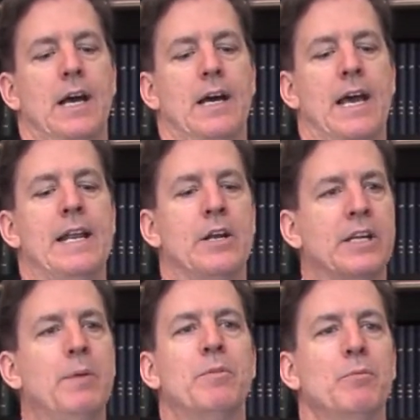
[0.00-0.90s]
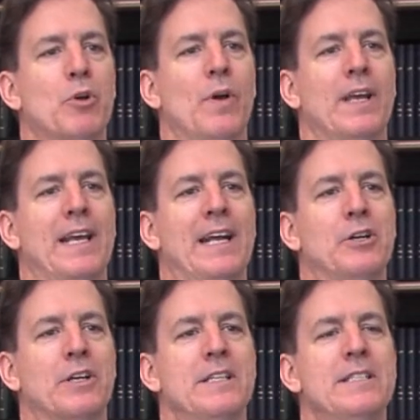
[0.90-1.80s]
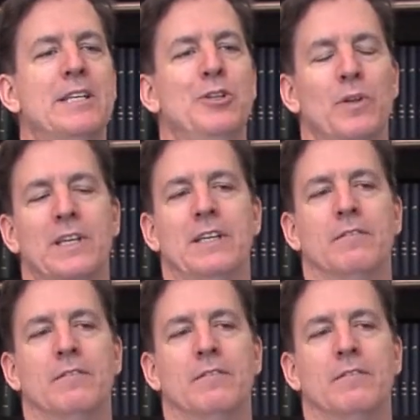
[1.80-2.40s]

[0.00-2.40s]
and how to keep them going, and how to continually